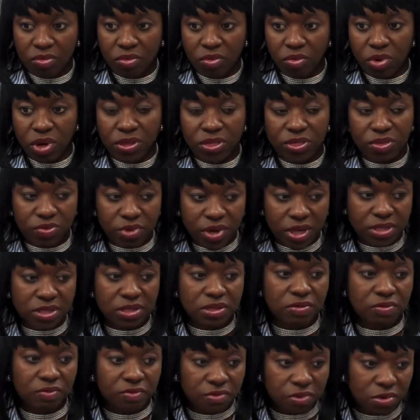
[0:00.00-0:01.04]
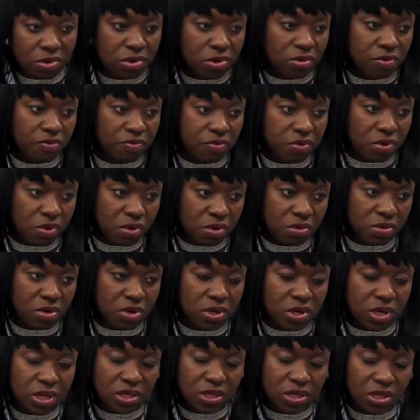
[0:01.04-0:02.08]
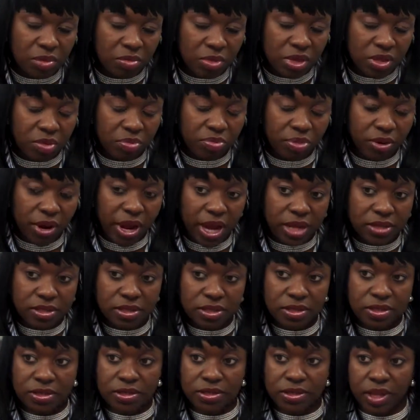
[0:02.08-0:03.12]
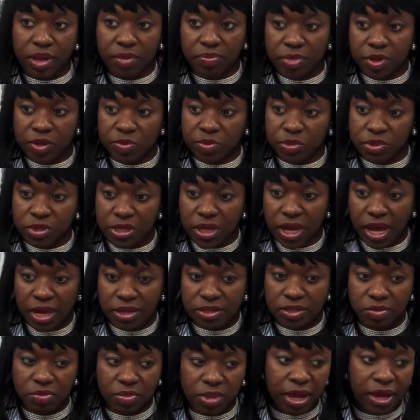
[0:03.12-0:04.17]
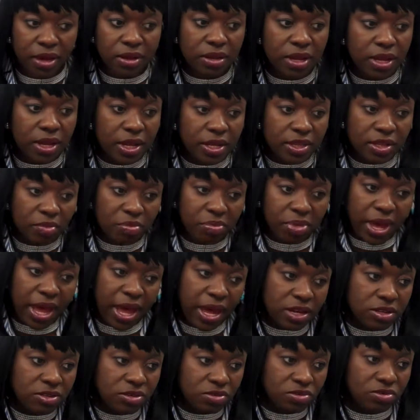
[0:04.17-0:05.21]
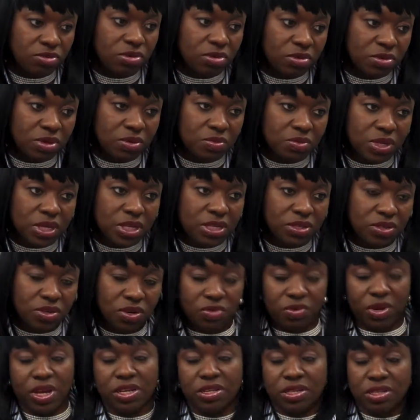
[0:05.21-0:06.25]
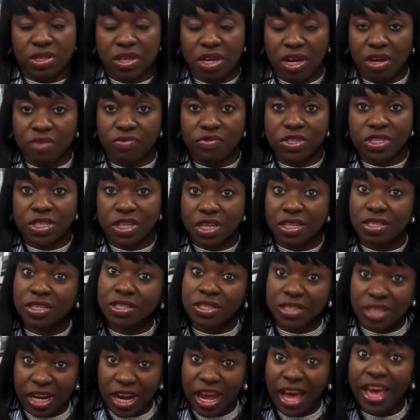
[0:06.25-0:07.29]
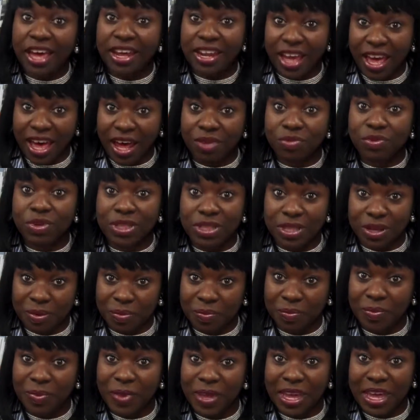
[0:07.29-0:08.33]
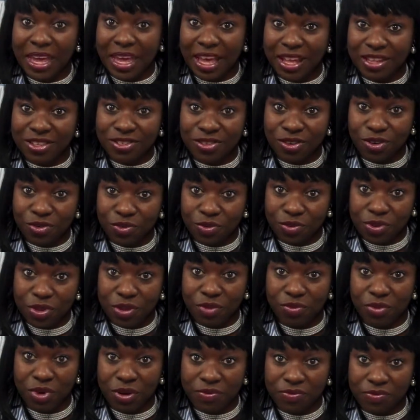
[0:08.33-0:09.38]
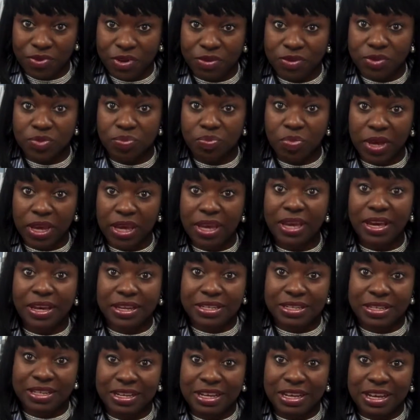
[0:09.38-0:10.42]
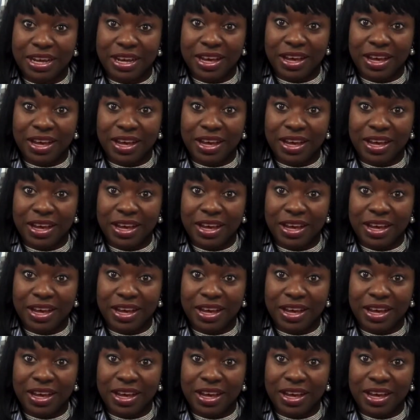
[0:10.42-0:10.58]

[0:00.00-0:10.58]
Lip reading: what thrust them forward. And some of the practices that people talked about, the backstory was courageous conversations that I had had with them. And so what folks picked